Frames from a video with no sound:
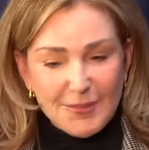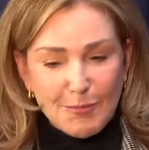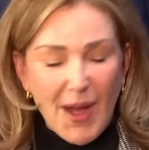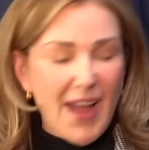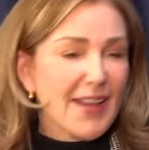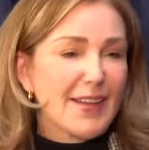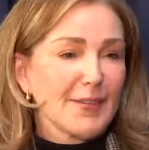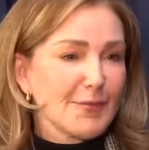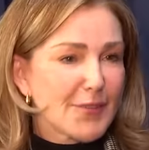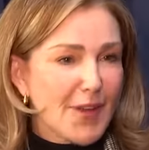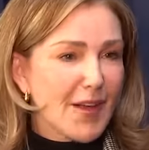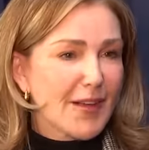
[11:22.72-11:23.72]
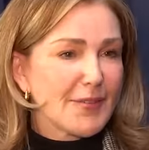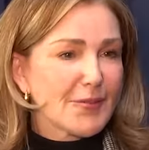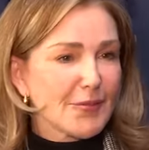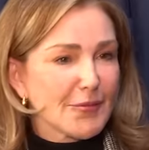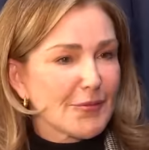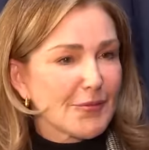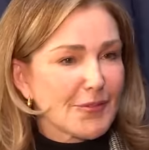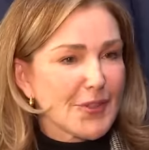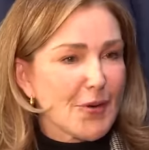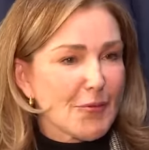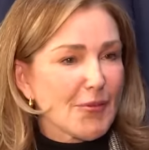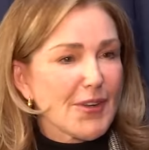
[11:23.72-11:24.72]
buy a non you
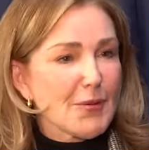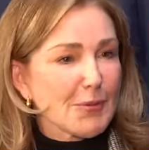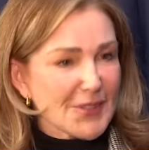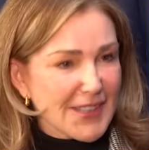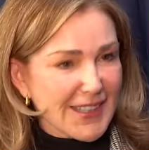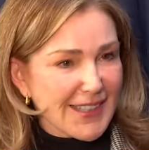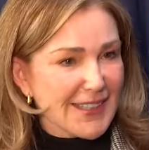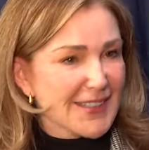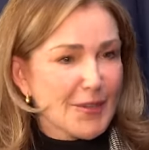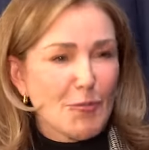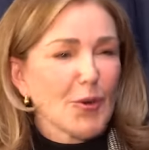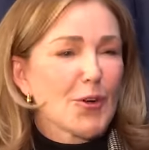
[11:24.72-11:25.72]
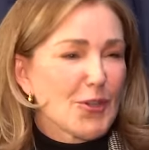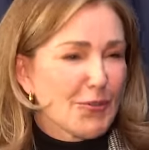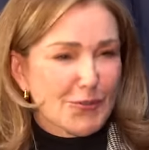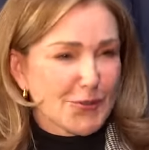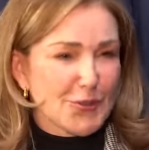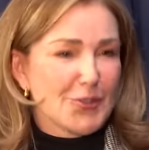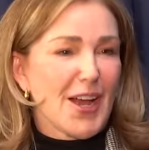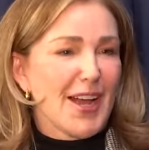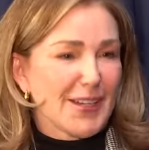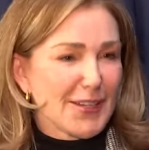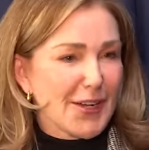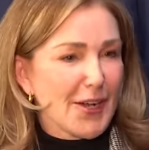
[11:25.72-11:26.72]
know refundable ticket somewhere you are
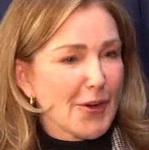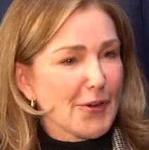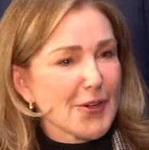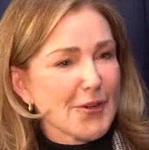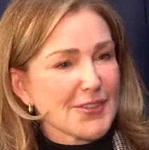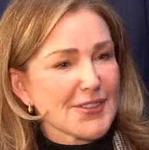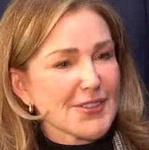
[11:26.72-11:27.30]
dying to go you know it's